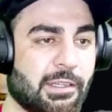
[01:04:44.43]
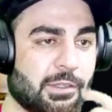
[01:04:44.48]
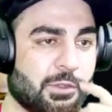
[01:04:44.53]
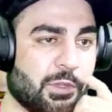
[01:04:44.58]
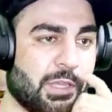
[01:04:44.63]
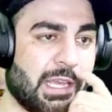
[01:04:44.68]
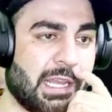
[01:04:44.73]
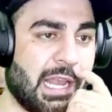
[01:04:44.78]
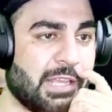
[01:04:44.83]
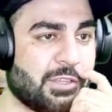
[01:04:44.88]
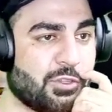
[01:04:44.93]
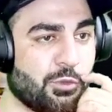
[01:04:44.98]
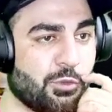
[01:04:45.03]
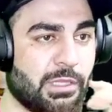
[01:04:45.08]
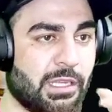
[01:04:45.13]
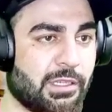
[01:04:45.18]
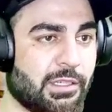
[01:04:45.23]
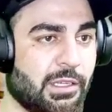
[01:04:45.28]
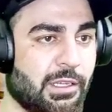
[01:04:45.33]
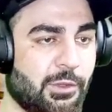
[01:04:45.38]
So can I assume
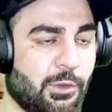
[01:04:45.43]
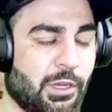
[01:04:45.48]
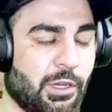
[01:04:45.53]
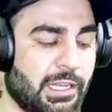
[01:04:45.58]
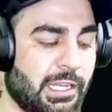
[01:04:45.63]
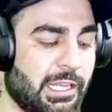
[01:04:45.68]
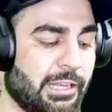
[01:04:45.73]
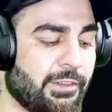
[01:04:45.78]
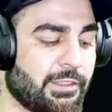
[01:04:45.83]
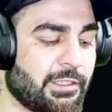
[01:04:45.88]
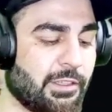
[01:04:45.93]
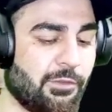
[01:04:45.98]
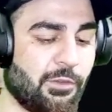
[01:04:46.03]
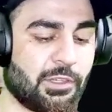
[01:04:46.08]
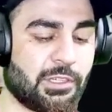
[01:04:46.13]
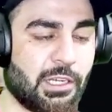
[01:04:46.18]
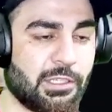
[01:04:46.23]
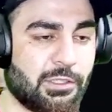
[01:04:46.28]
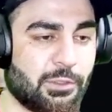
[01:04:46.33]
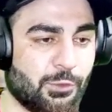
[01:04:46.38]
that you are clear with what
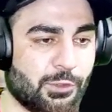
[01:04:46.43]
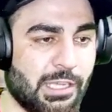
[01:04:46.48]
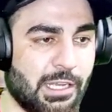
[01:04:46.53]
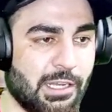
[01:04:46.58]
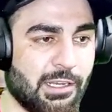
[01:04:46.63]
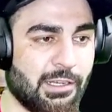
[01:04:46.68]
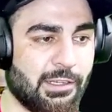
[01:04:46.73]
contours are?